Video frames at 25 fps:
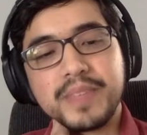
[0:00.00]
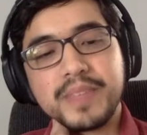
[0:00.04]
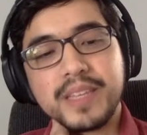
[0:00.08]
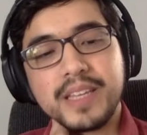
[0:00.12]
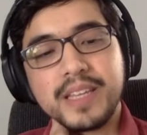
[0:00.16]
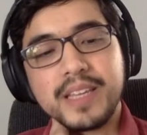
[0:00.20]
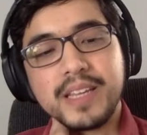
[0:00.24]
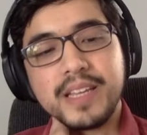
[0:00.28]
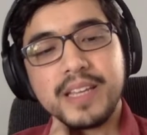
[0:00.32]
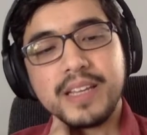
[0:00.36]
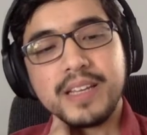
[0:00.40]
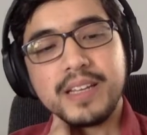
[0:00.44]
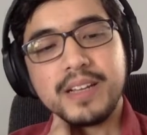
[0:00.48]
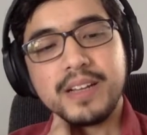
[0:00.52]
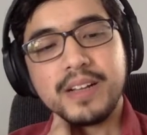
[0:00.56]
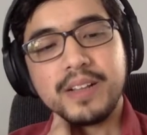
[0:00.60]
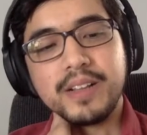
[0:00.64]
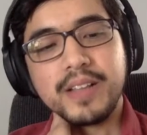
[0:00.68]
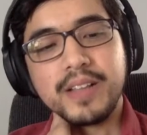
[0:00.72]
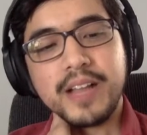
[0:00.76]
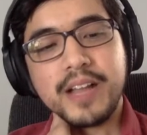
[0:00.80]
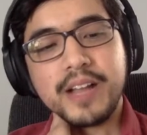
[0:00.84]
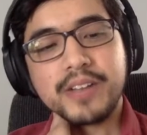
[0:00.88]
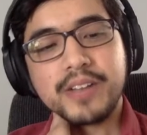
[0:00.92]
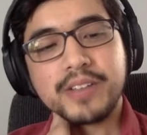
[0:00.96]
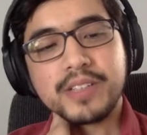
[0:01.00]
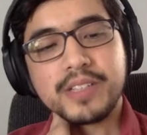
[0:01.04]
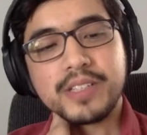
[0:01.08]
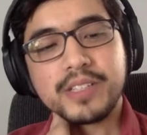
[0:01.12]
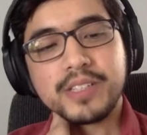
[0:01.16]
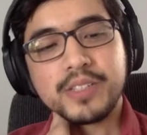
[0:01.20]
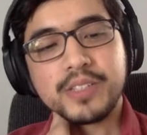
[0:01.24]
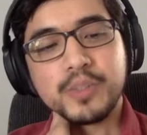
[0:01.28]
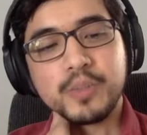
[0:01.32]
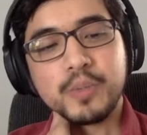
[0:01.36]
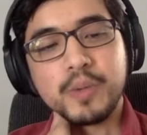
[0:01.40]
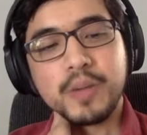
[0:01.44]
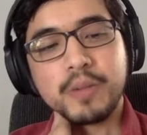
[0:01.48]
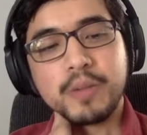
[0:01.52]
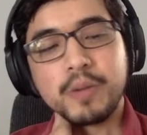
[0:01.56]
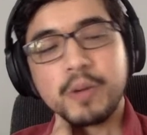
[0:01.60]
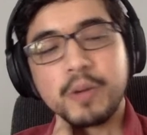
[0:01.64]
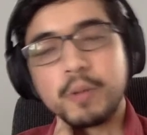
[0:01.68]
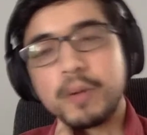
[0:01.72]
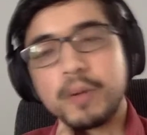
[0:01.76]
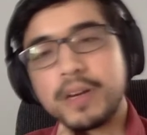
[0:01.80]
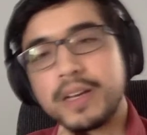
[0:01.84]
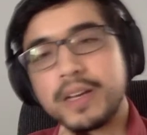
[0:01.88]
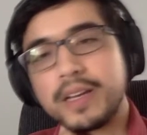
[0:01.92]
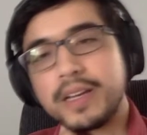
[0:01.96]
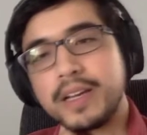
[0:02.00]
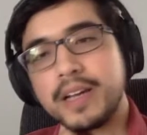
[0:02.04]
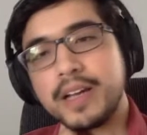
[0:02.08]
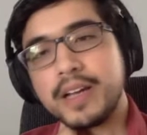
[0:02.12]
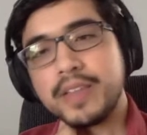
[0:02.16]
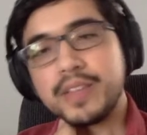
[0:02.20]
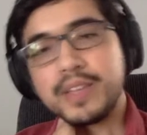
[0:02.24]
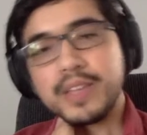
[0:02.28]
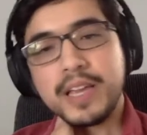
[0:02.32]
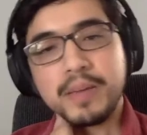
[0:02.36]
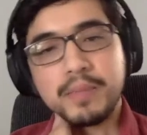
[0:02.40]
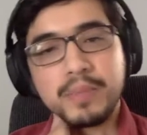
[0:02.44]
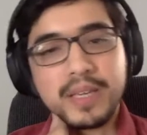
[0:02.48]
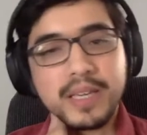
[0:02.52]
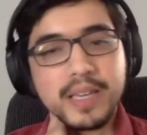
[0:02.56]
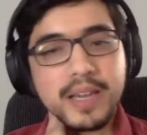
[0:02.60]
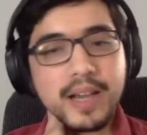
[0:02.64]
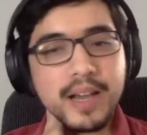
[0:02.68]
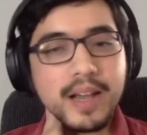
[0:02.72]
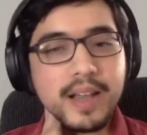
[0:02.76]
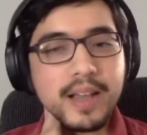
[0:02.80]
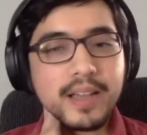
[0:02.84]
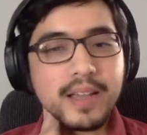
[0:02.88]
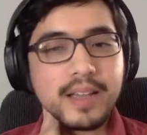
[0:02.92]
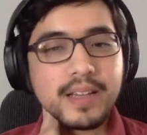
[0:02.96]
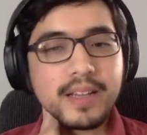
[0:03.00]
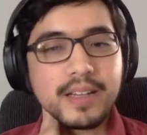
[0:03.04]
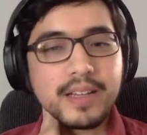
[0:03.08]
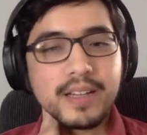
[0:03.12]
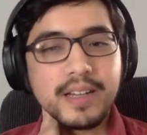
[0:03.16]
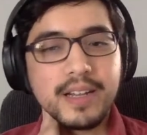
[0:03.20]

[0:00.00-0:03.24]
it allows us to, when we're working on the API,